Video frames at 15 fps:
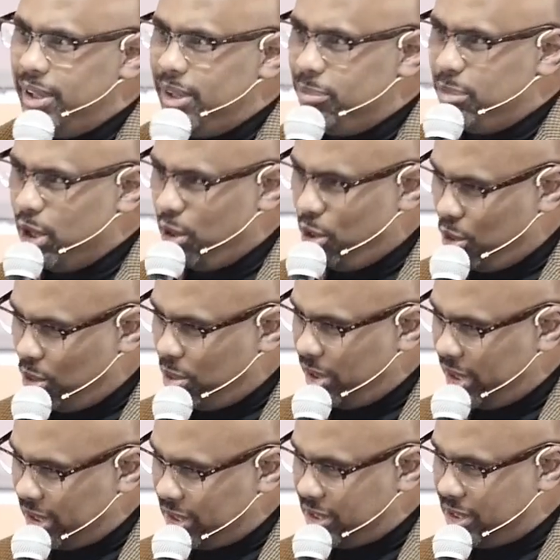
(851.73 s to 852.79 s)
but who
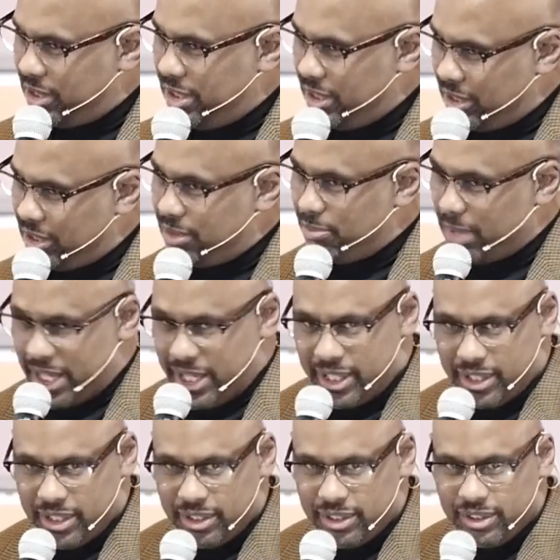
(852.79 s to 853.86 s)
is this
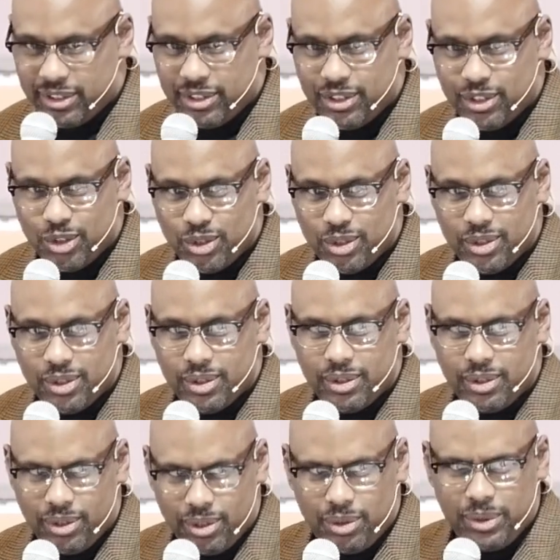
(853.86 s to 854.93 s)
man?
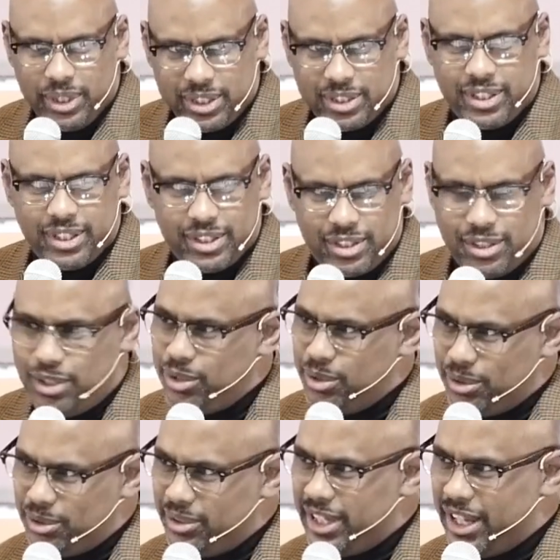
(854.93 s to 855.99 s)
Who is this
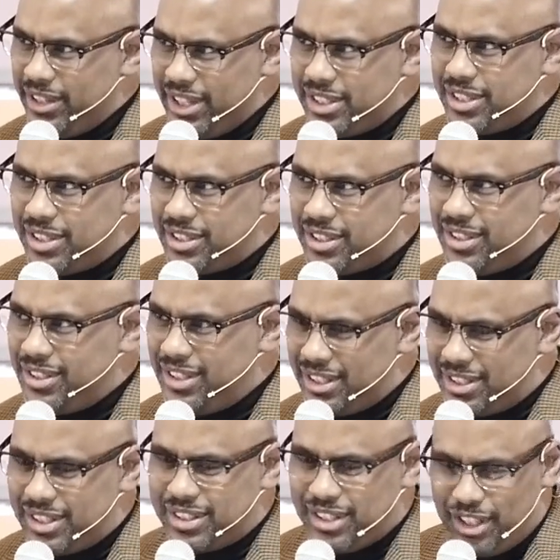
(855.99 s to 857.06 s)
dude? Now this is
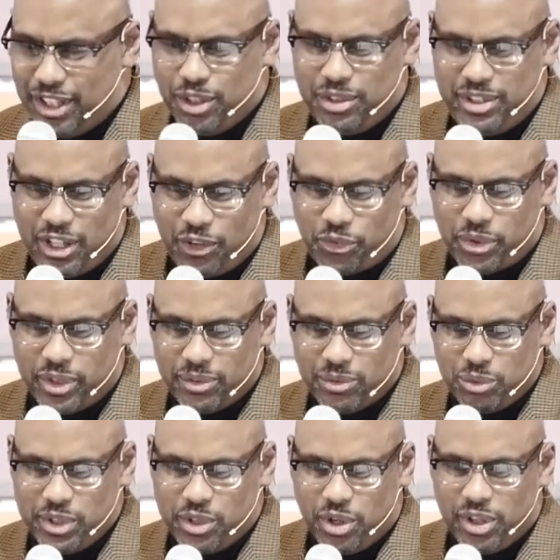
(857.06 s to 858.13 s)
a little different.
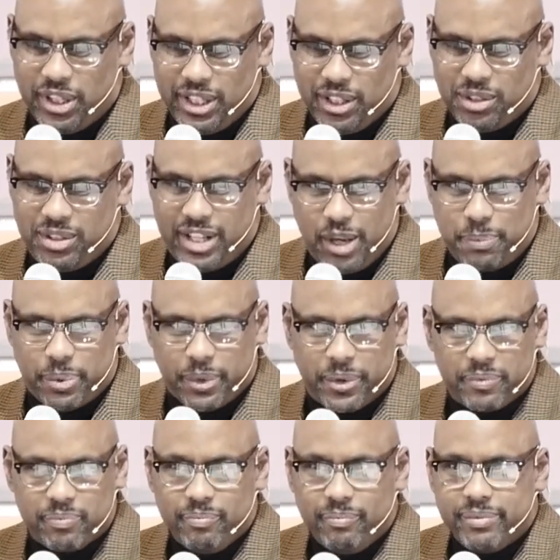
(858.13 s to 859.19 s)
We're going a little deeper.
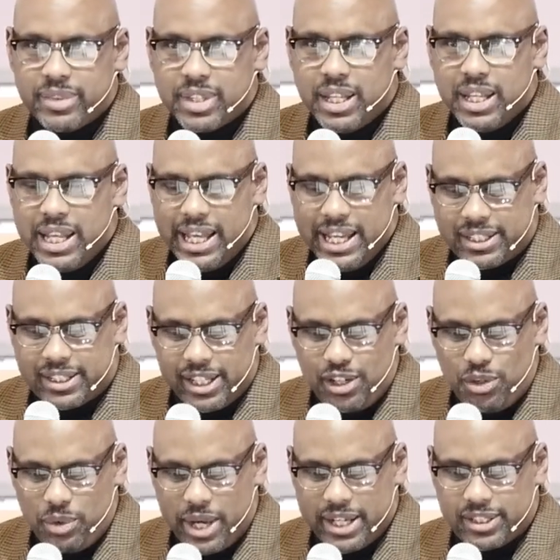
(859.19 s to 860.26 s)
It's
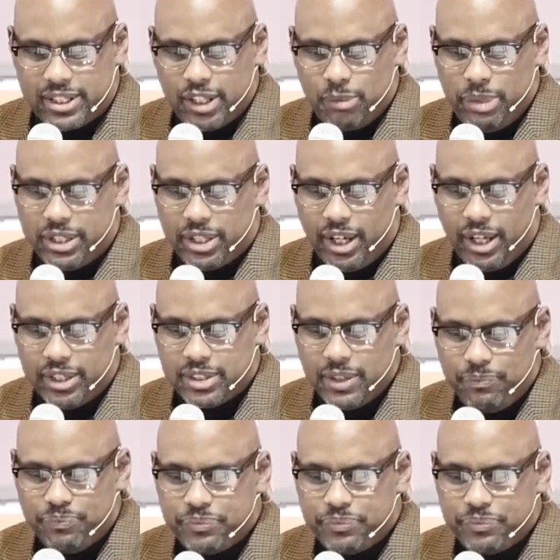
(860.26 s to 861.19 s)
interesting because